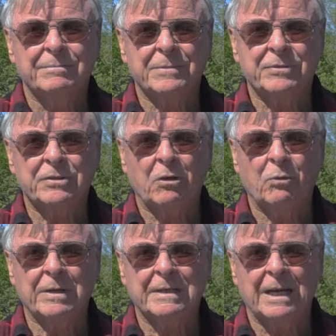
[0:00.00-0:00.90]
the
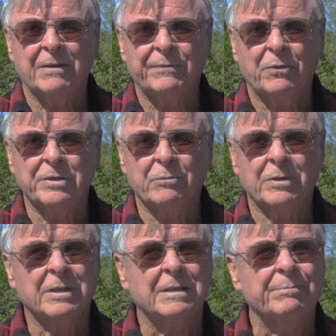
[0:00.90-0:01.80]
show in California
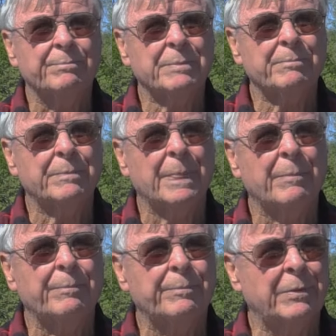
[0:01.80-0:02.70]
where the
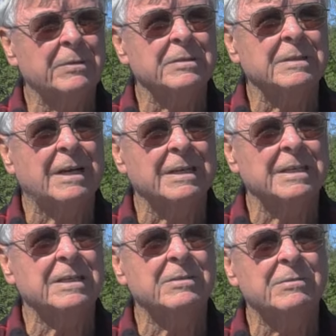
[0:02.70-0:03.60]
person got
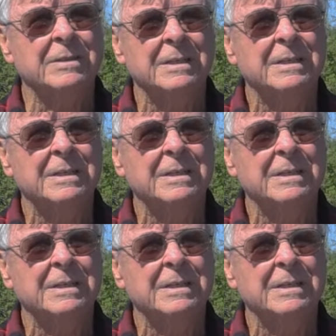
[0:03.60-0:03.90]
killed